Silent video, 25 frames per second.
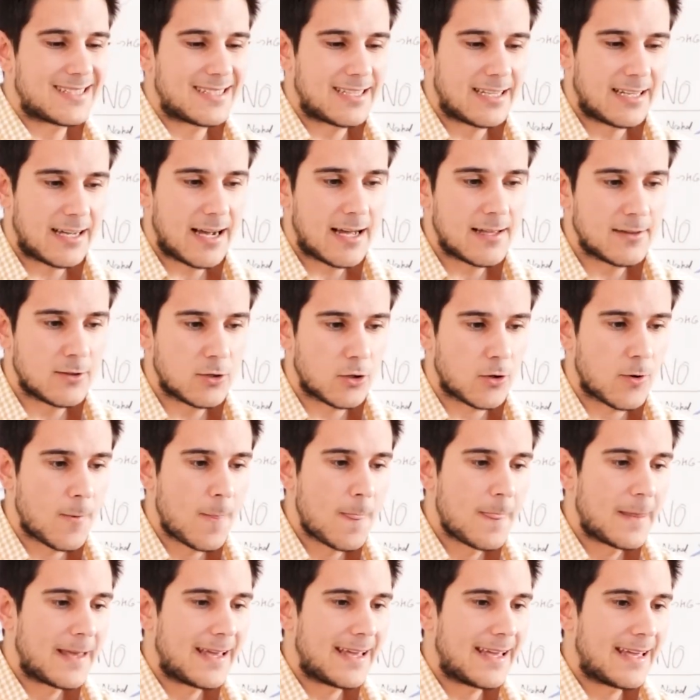
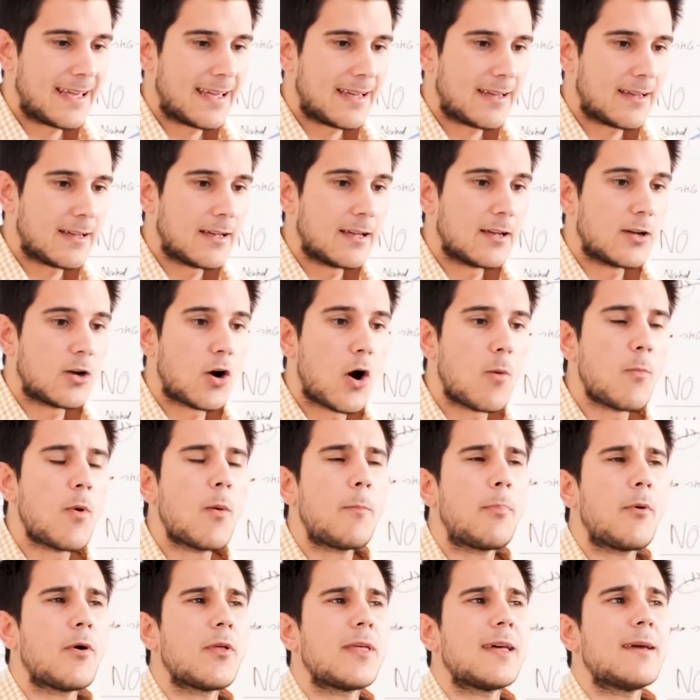researching how we can find
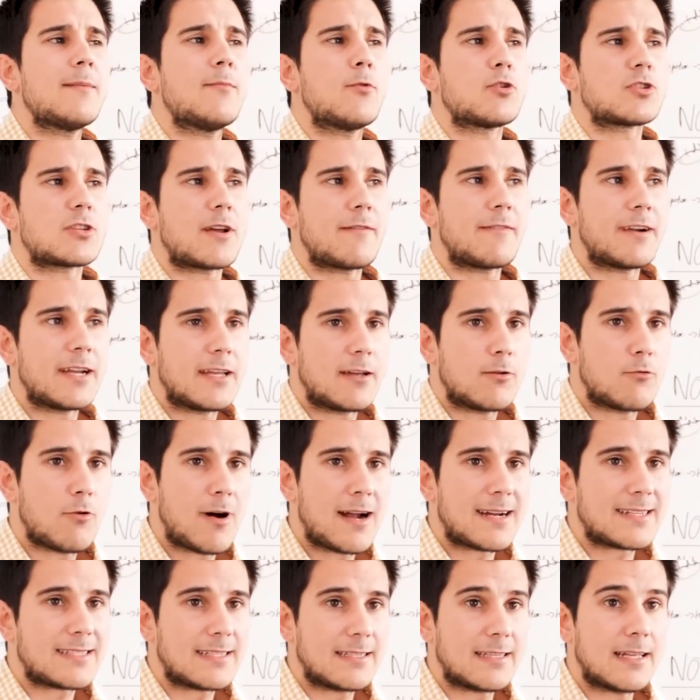out if we have
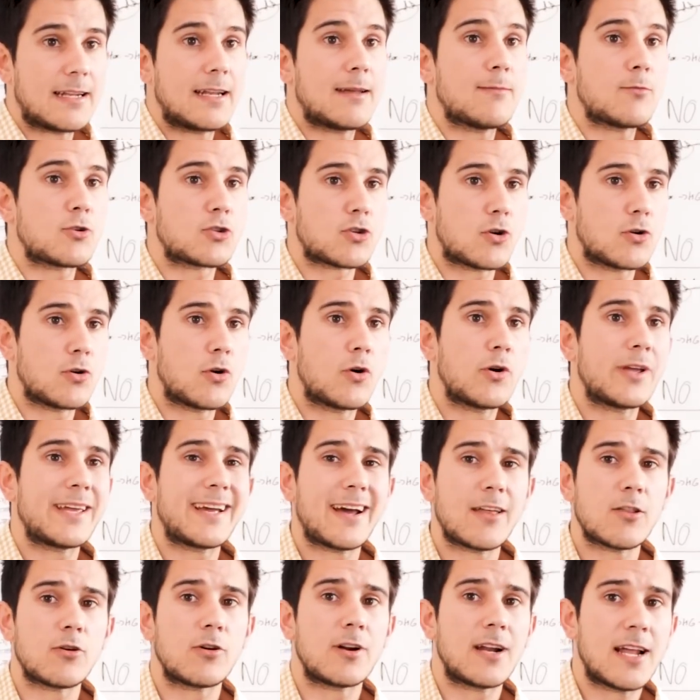fatty liver or
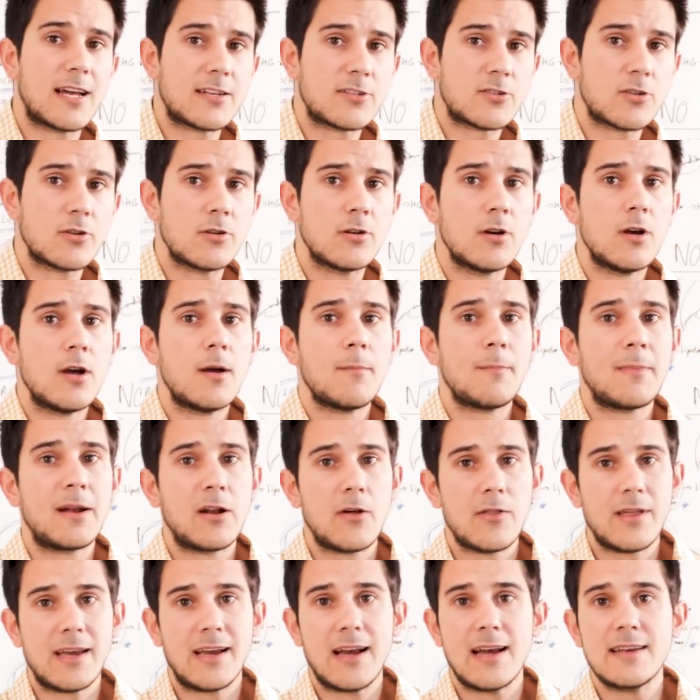not, leave it in the
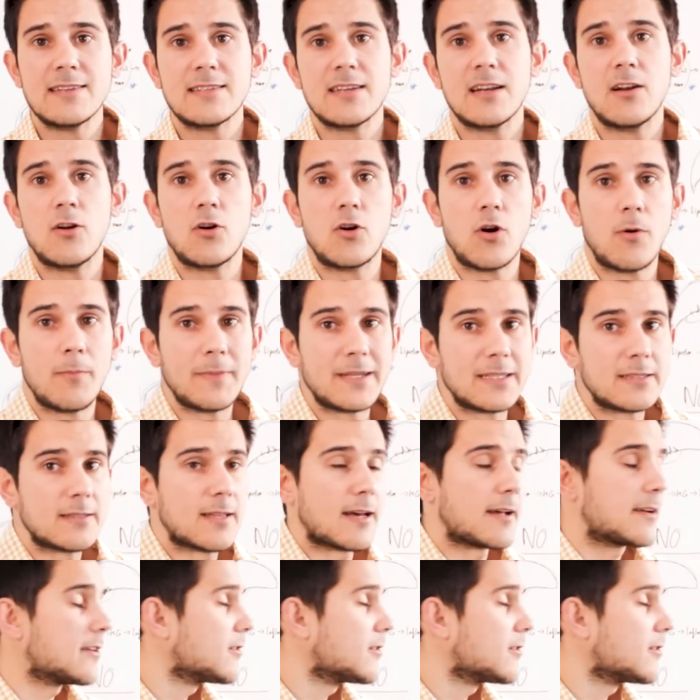comments. The first